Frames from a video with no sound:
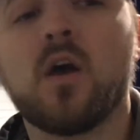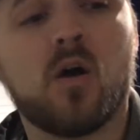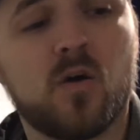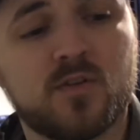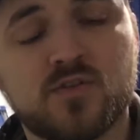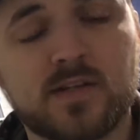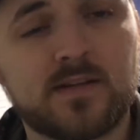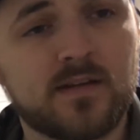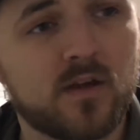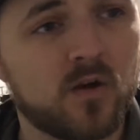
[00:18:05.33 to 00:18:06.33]
on
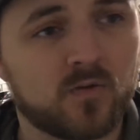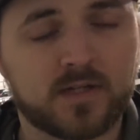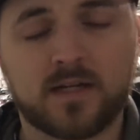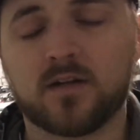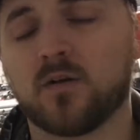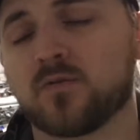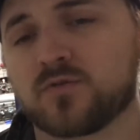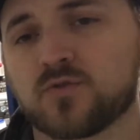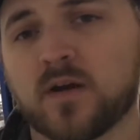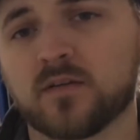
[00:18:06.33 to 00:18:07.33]
GTO or getting it on our
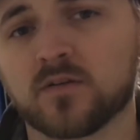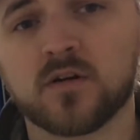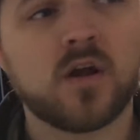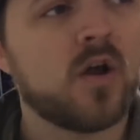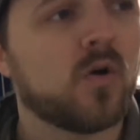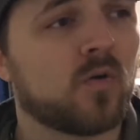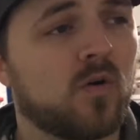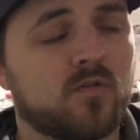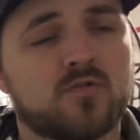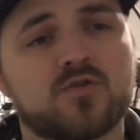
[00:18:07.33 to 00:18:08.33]
trailer or
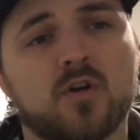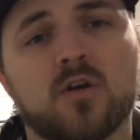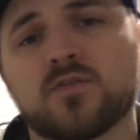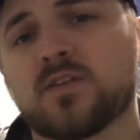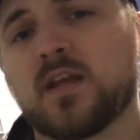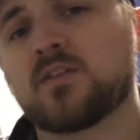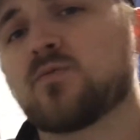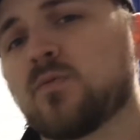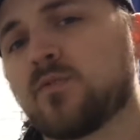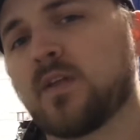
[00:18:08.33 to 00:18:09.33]
on our shirts and that
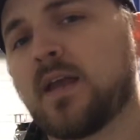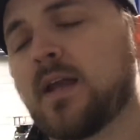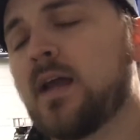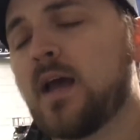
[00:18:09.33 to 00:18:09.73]
sort of thing,